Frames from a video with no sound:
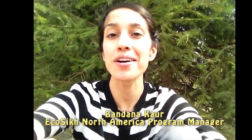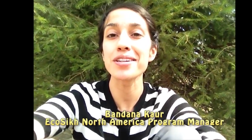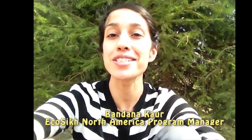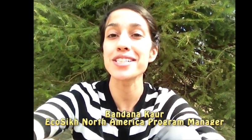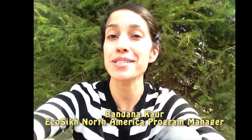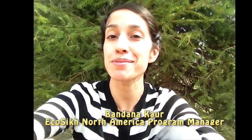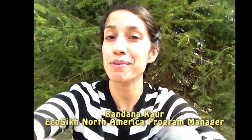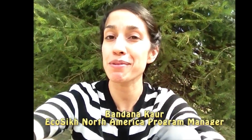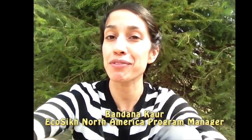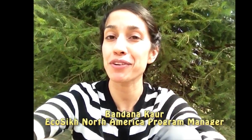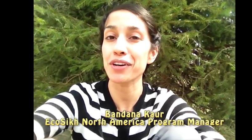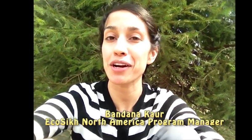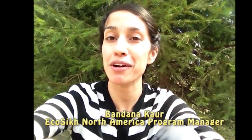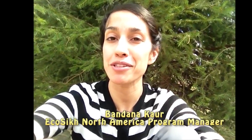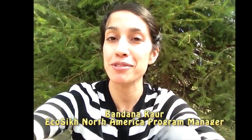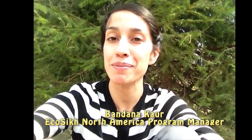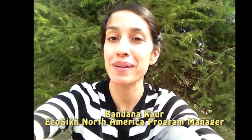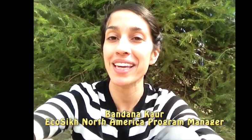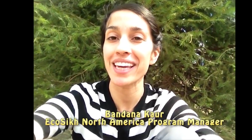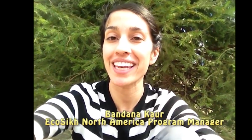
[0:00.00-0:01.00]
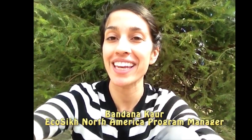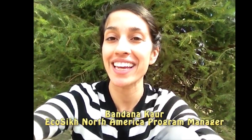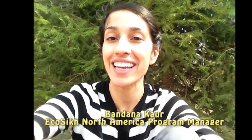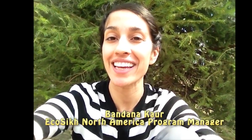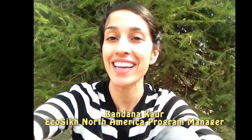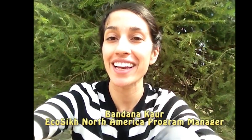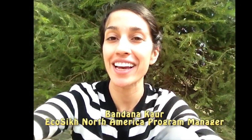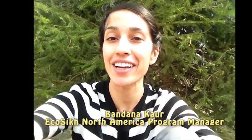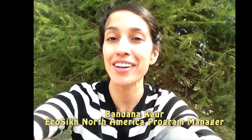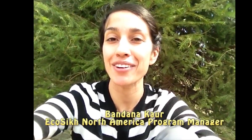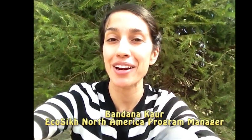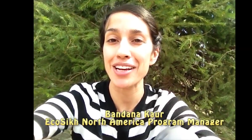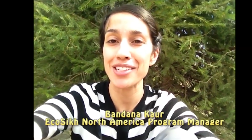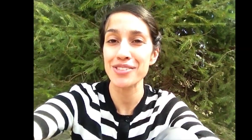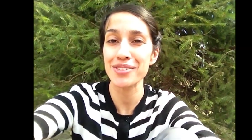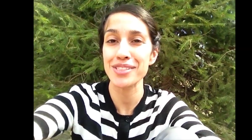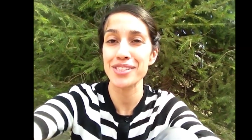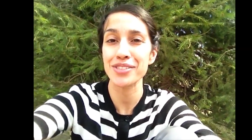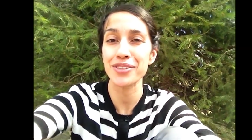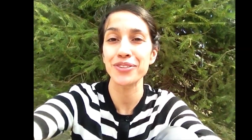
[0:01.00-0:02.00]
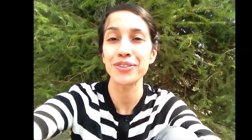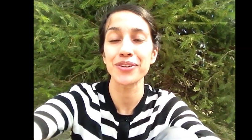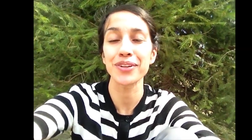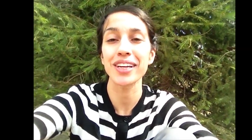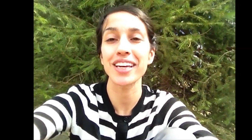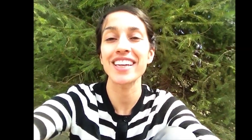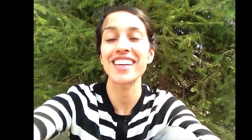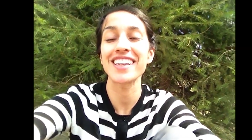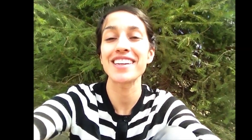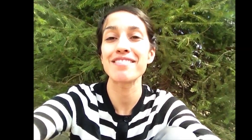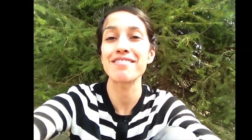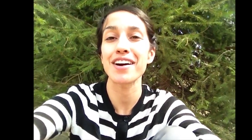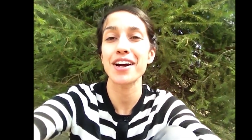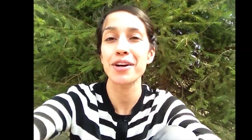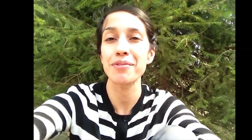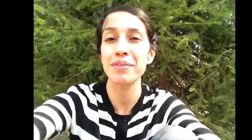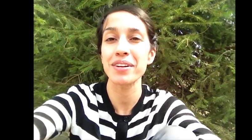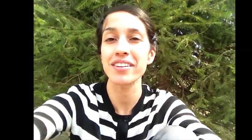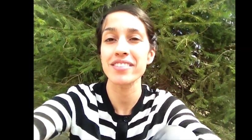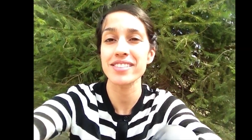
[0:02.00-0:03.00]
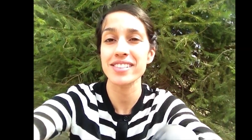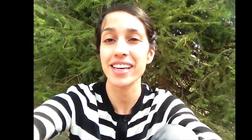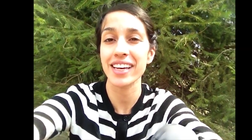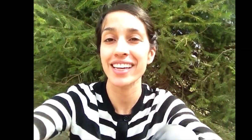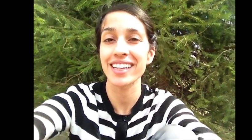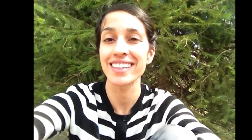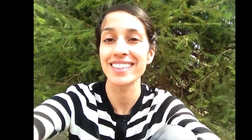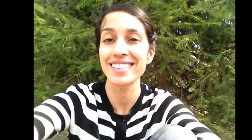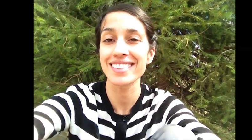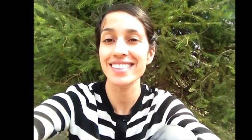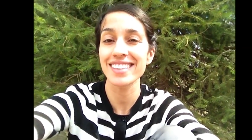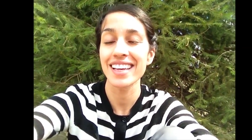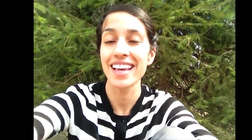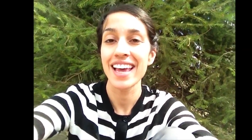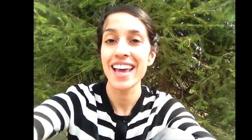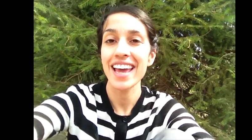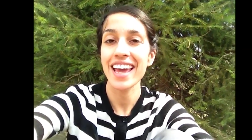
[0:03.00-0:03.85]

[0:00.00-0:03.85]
just before I was beginning graduate school in environmental science.